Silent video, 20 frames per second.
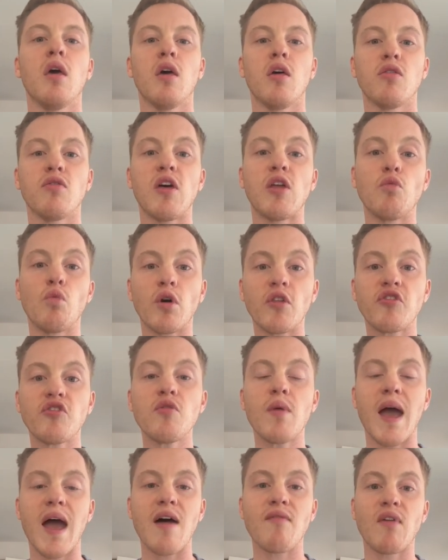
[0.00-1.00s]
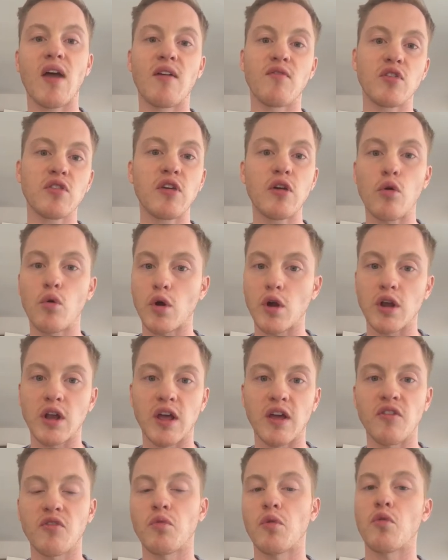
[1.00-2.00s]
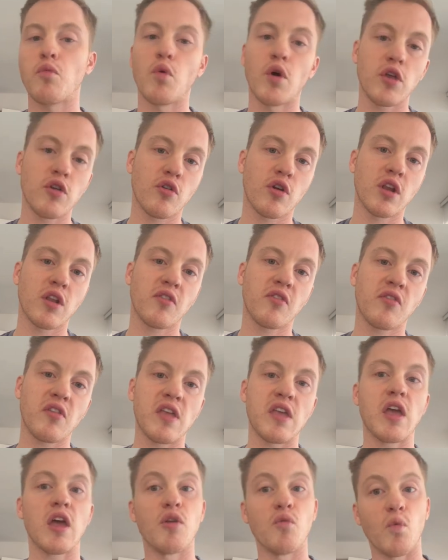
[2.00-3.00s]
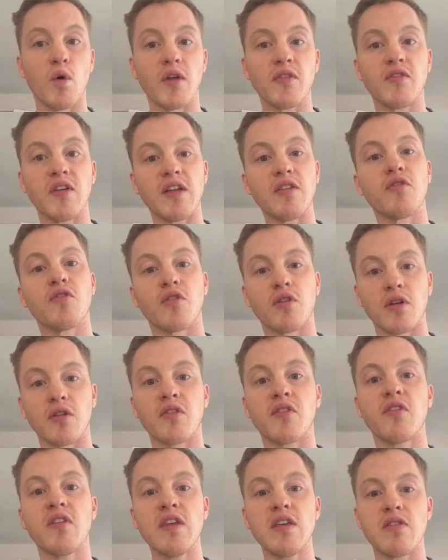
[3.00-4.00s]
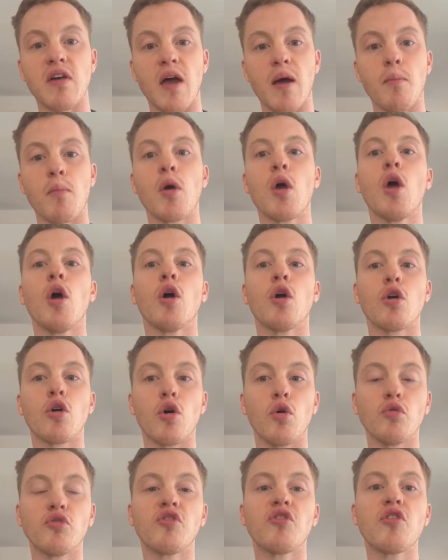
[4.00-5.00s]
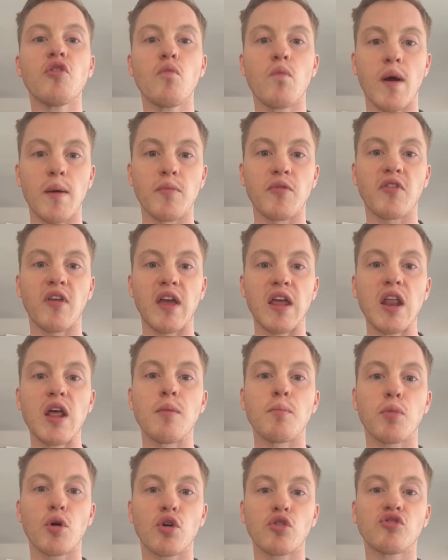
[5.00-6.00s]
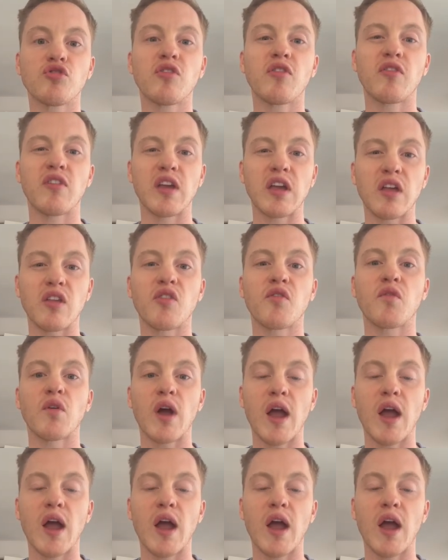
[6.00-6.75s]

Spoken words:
Then once you have everything organized with what you're going to see and what dates you're going to see them, go to the website and purchase tickets for